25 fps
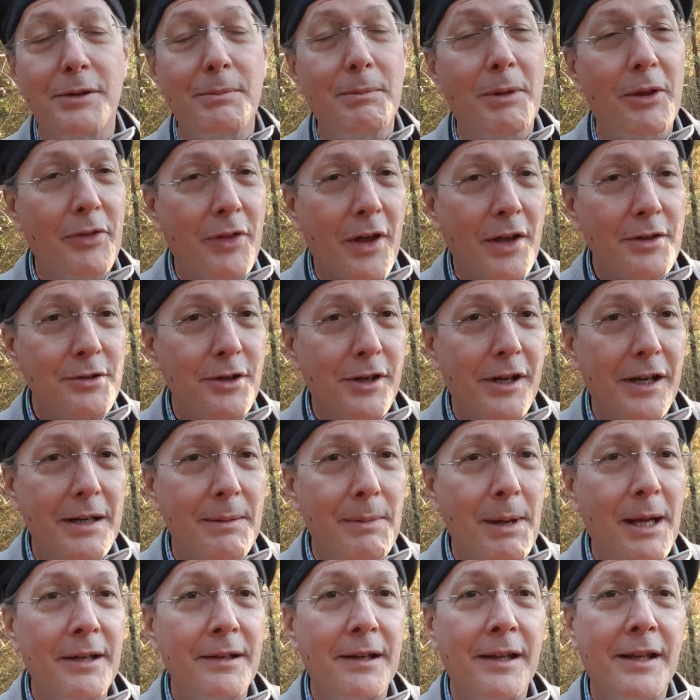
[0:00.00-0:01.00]
My thoughts you heard
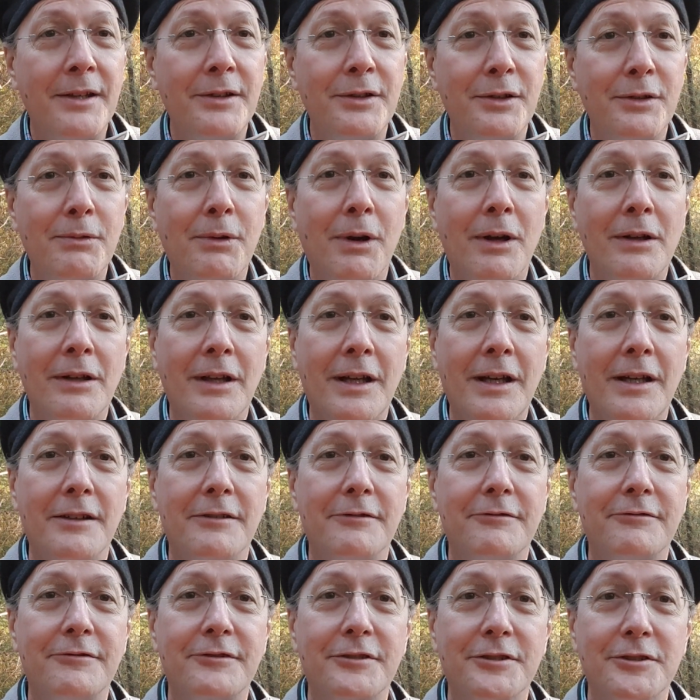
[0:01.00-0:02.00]
about and you are
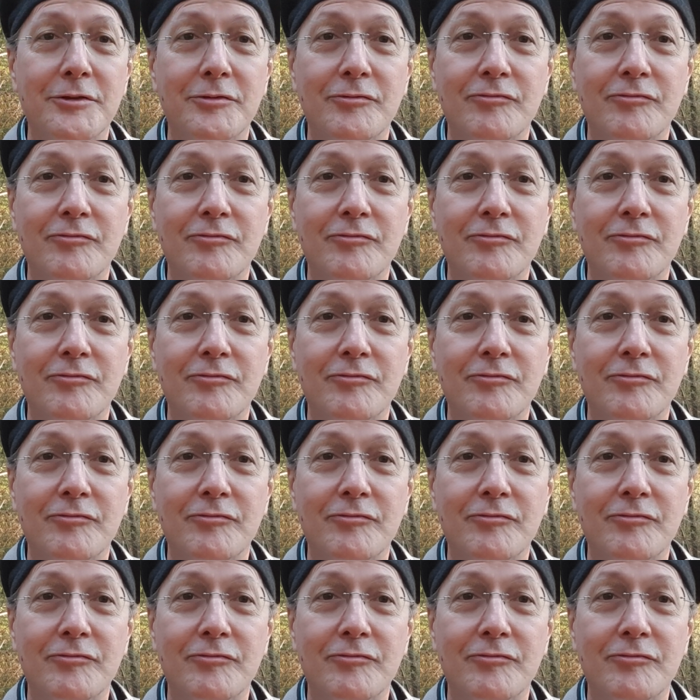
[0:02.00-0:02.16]
loved.